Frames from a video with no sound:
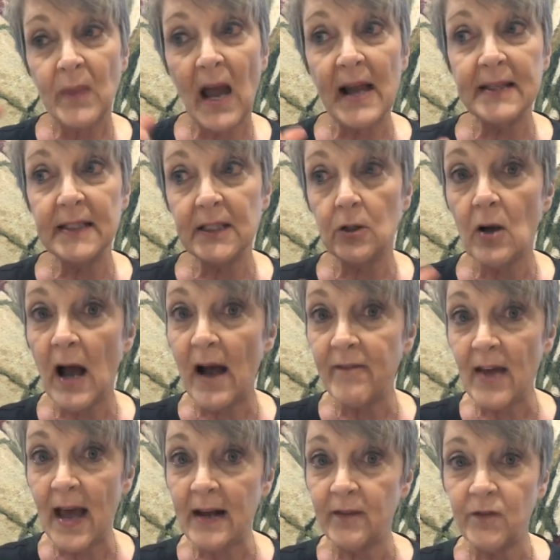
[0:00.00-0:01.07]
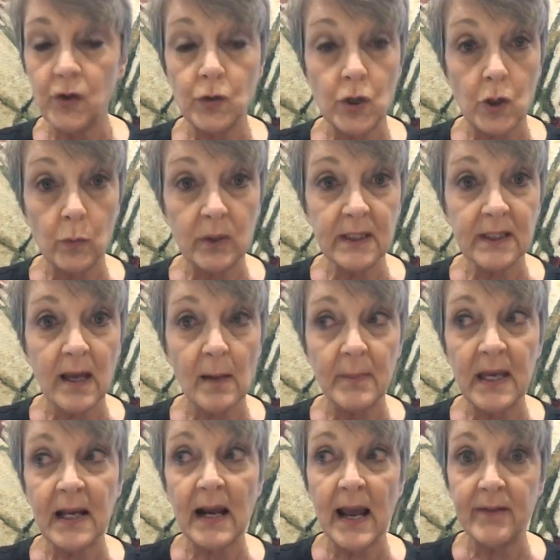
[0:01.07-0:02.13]
I've had a few new ones
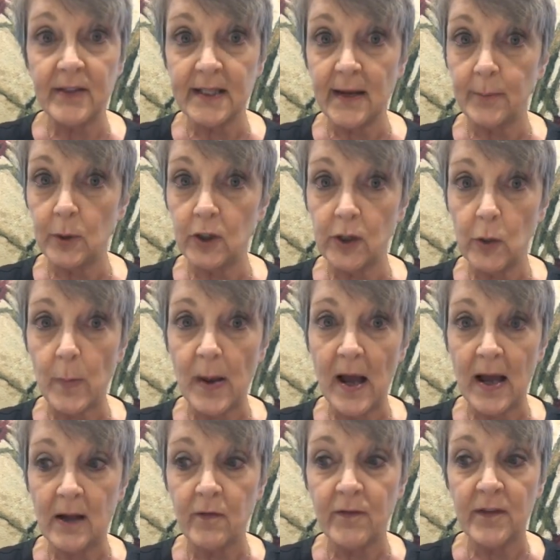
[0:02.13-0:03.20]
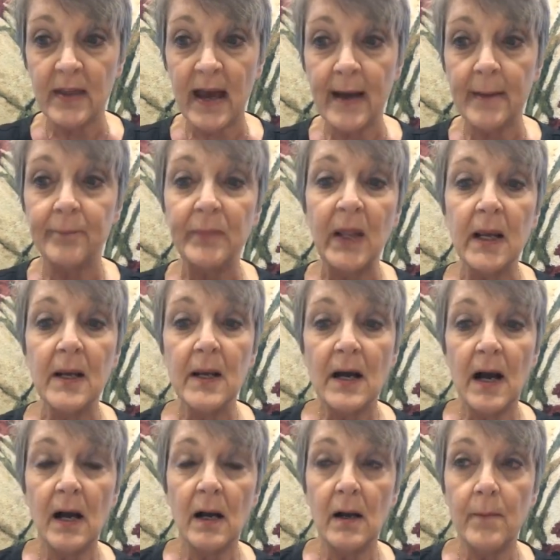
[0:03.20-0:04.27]
come in. I have a separate little pile for that.
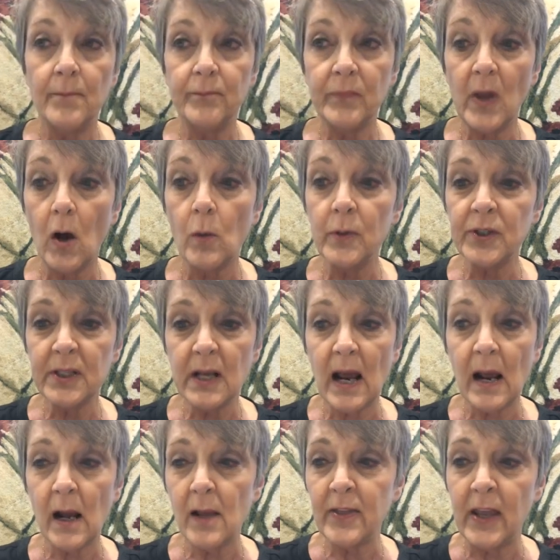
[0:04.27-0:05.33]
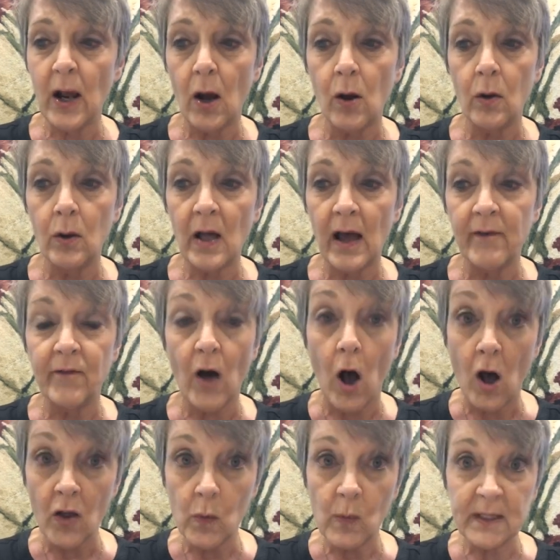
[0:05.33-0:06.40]
Of
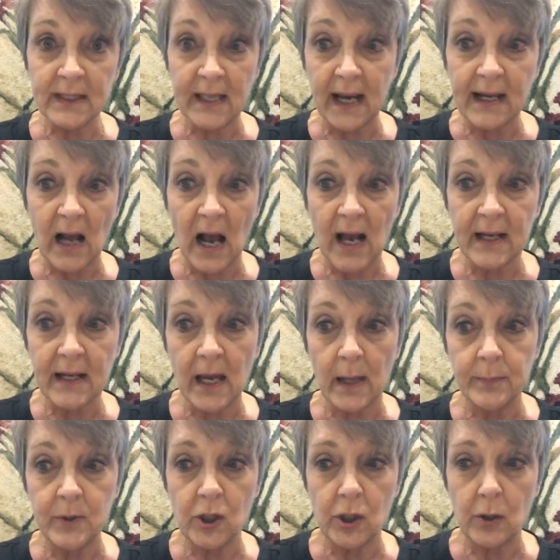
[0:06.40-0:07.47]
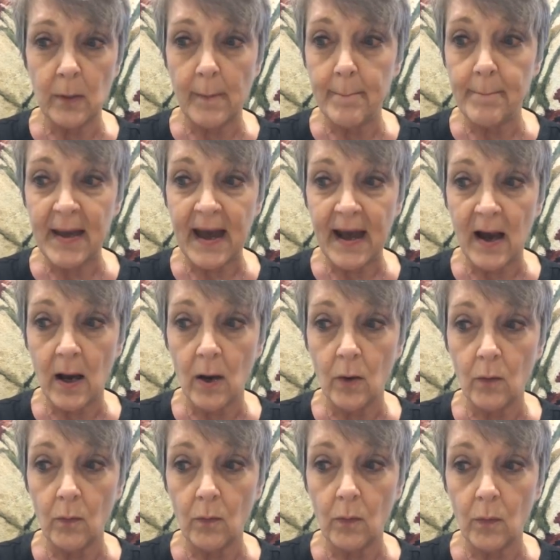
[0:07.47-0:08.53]
all the ones I got up to about